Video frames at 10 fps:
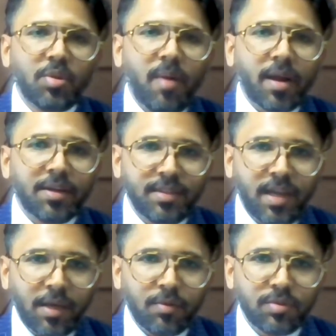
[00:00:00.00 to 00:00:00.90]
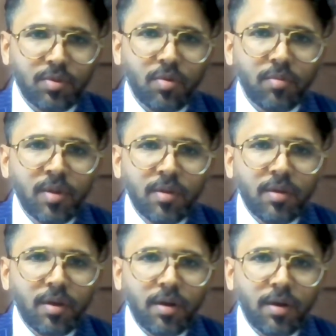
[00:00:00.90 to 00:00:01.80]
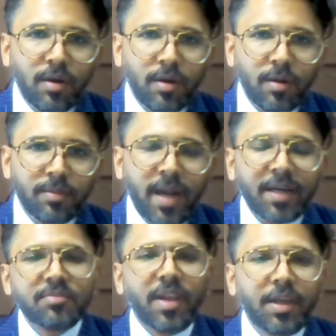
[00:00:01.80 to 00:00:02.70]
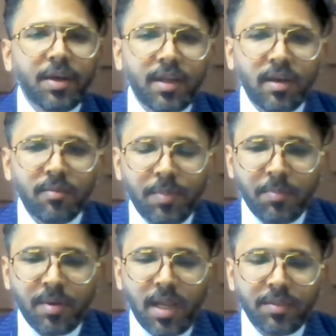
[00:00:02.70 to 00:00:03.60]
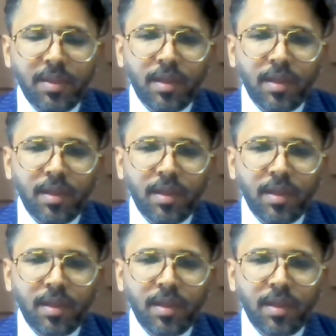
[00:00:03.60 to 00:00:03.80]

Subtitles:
to the market scenarios. That is very critical. People, I